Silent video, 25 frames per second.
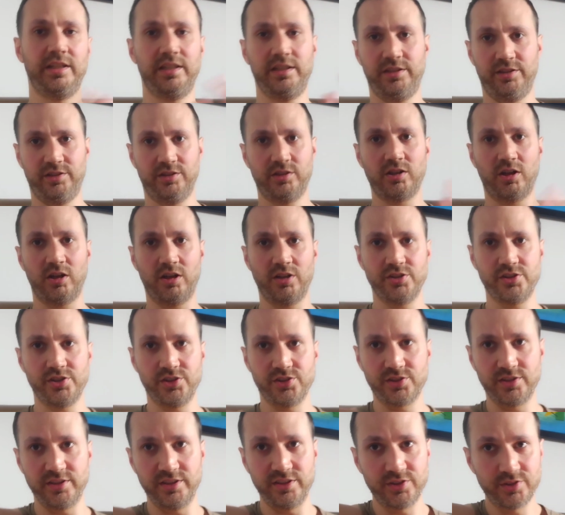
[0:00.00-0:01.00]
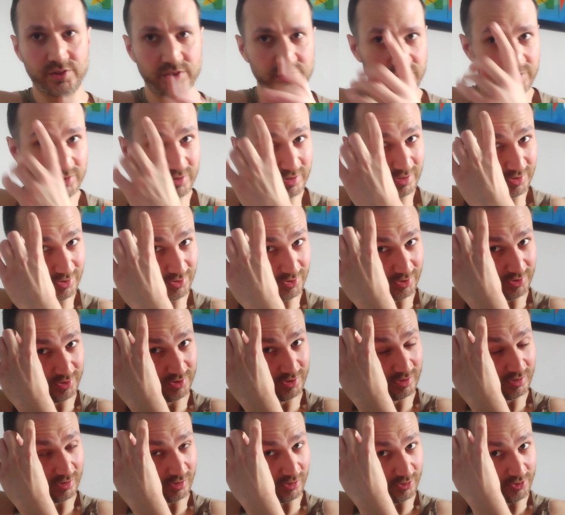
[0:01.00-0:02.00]
in consciousness
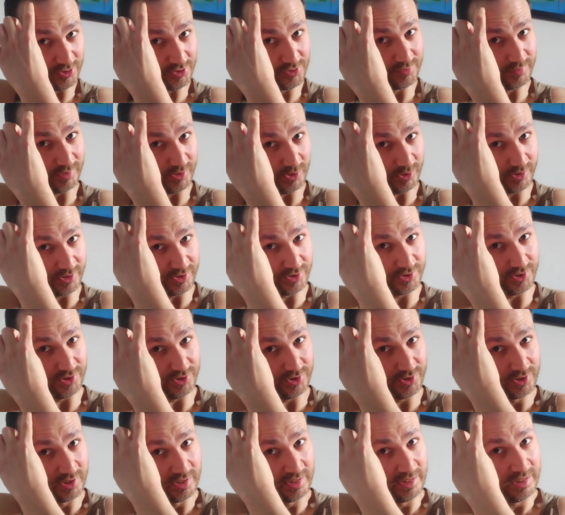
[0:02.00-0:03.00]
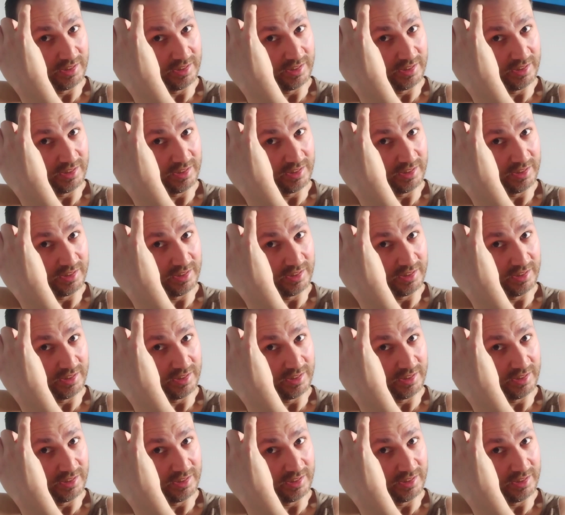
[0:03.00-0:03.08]
are his focuses.